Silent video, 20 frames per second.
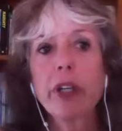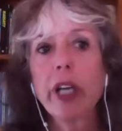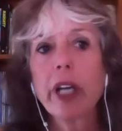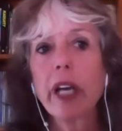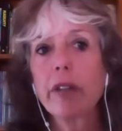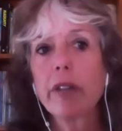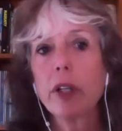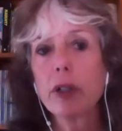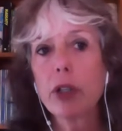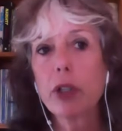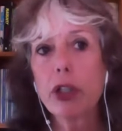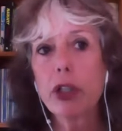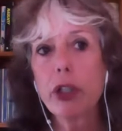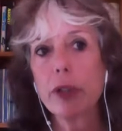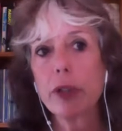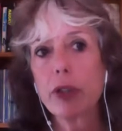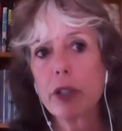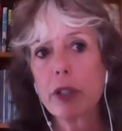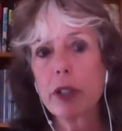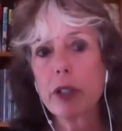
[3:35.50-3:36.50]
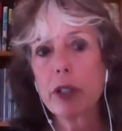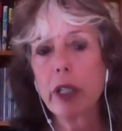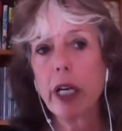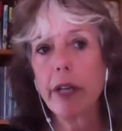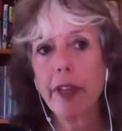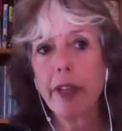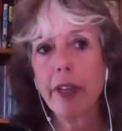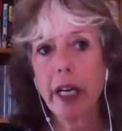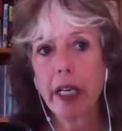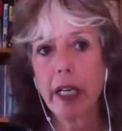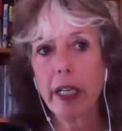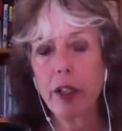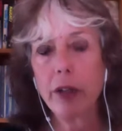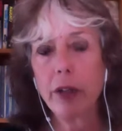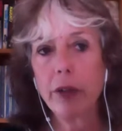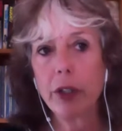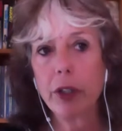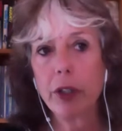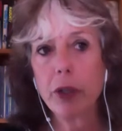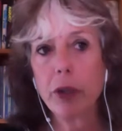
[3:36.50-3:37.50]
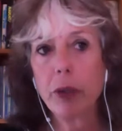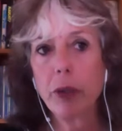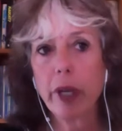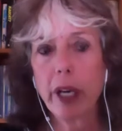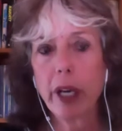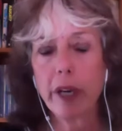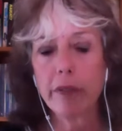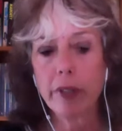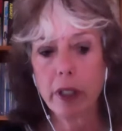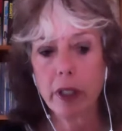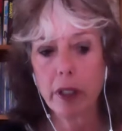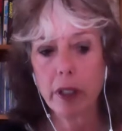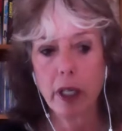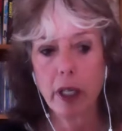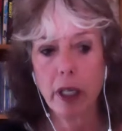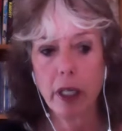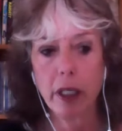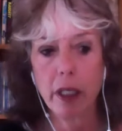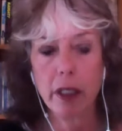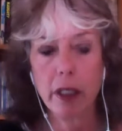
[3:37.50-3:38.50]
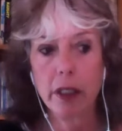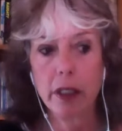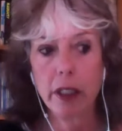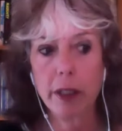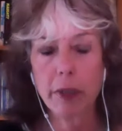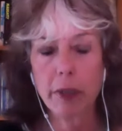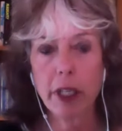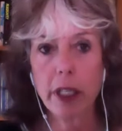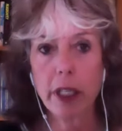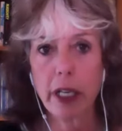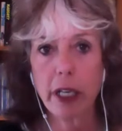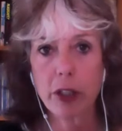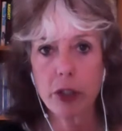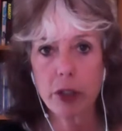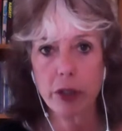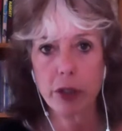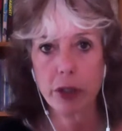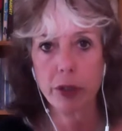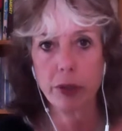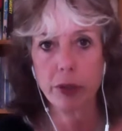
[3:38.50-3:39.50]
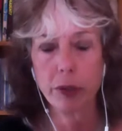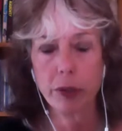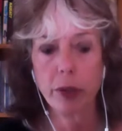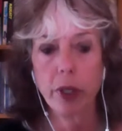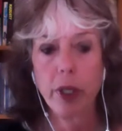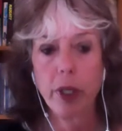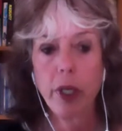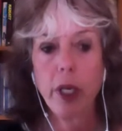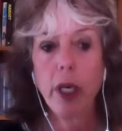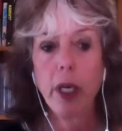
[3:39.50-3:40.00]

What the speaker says: a whole show just on that. I know that you have a deep connection to